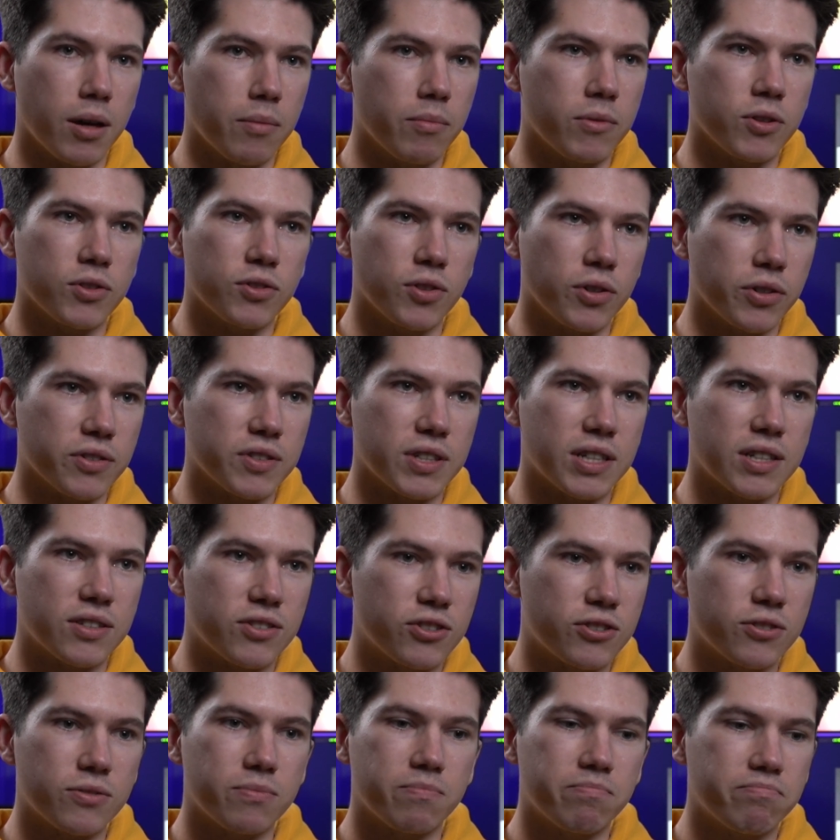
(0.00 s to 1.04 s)
as long as
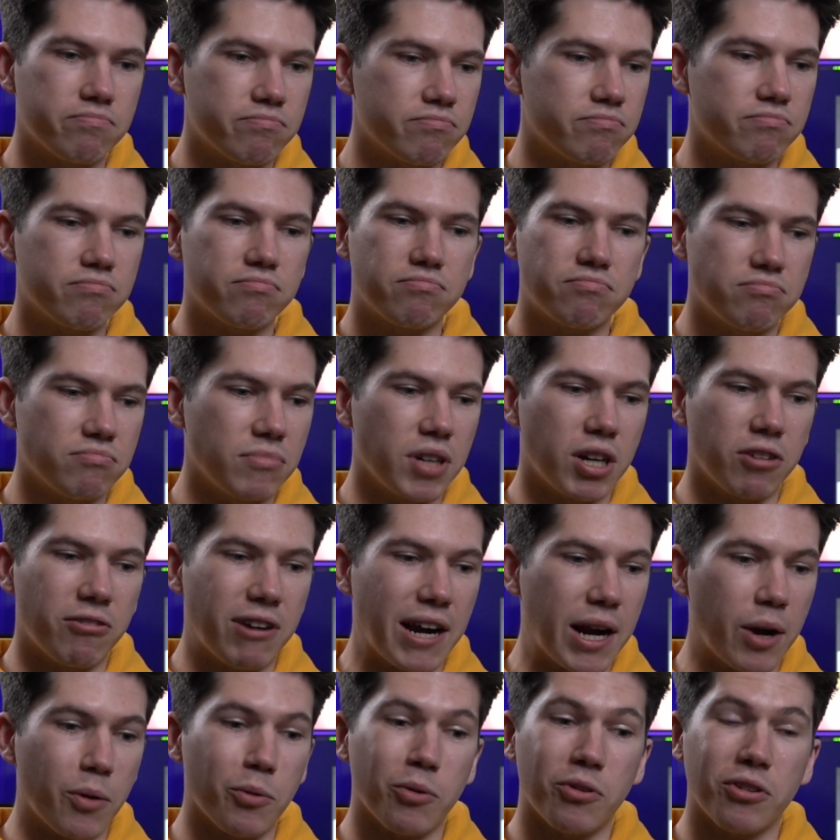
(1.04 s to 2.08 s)
it's
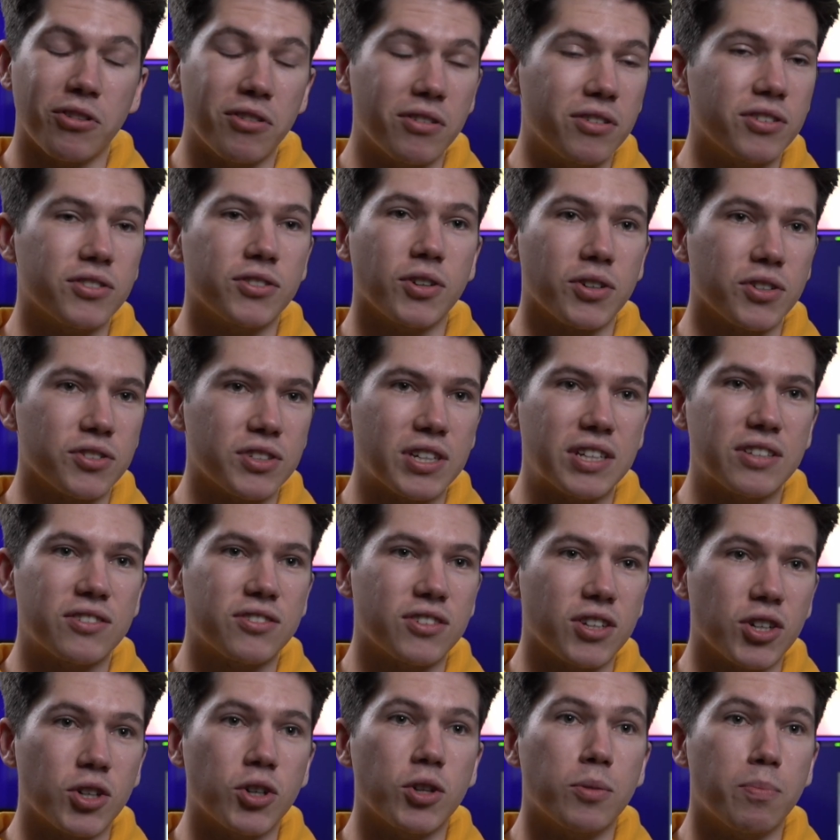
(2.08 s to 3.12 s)
around and as long as it's
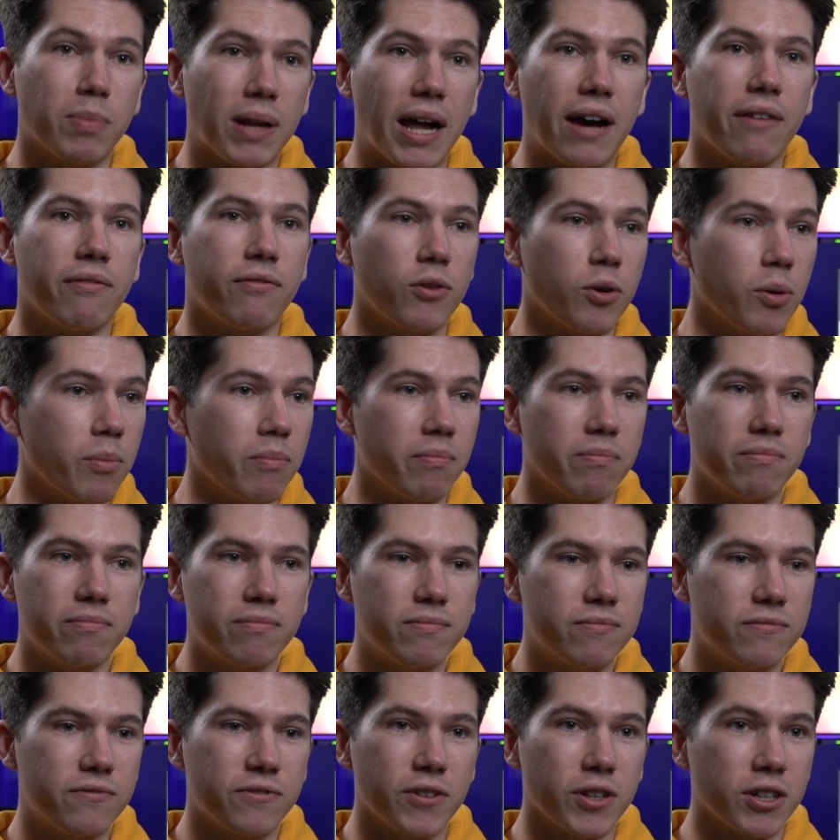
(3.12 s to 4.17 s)
a good platform
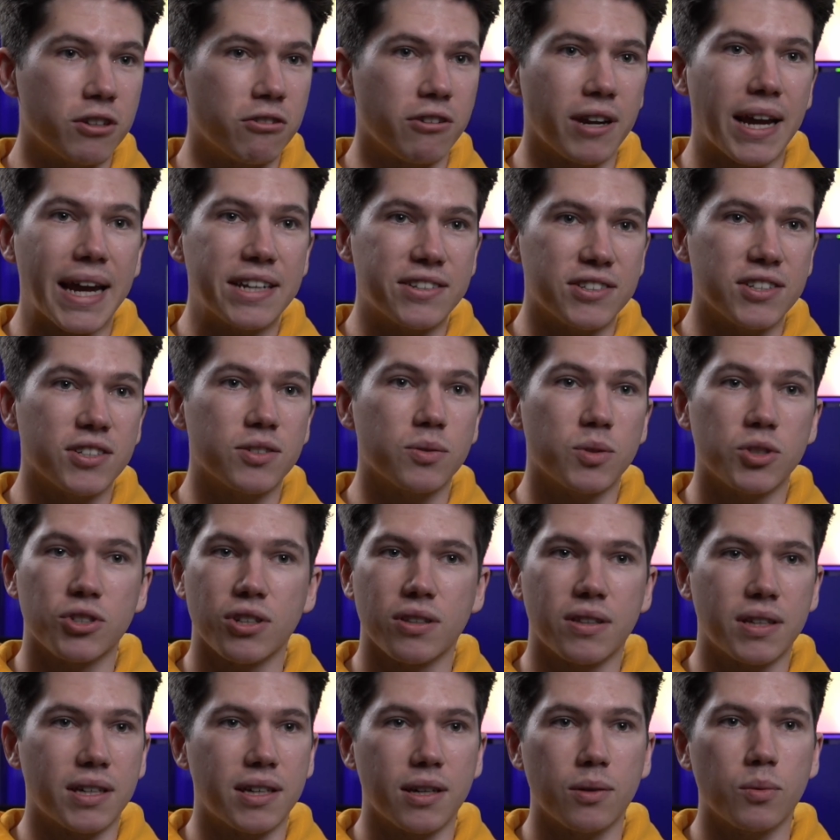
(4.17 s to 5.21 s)
for creators, which I
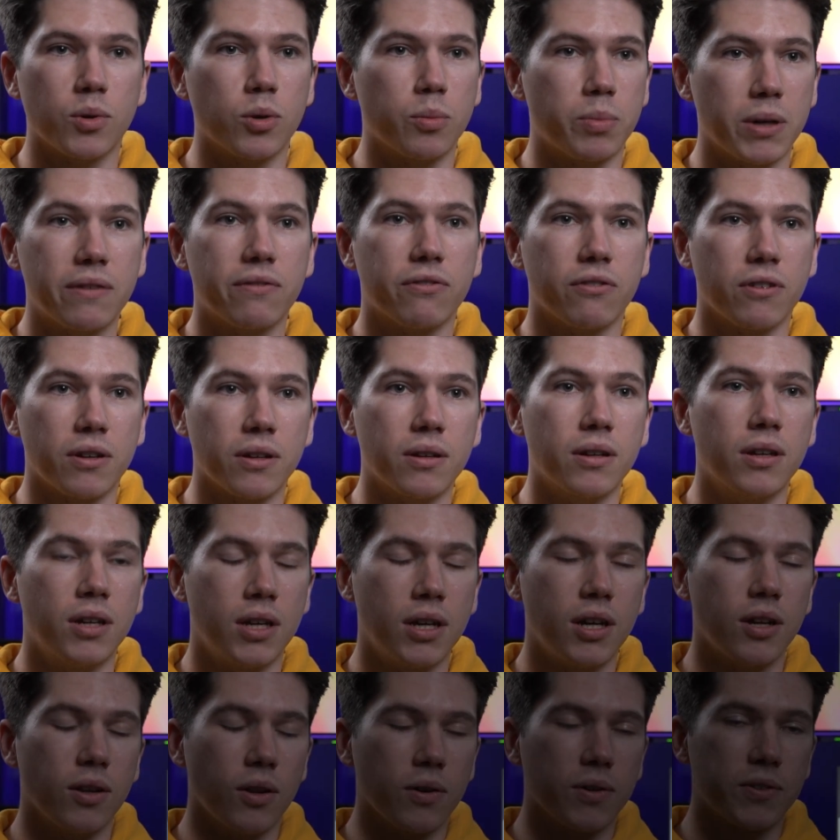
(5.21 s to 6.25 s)
think it will be for
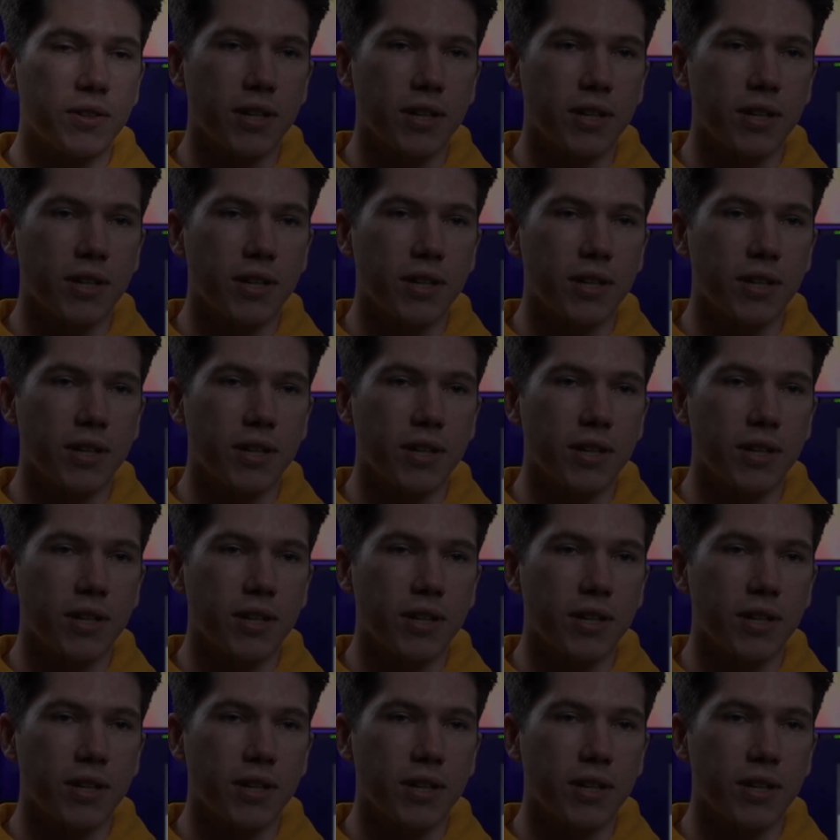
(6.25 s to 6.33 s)
a long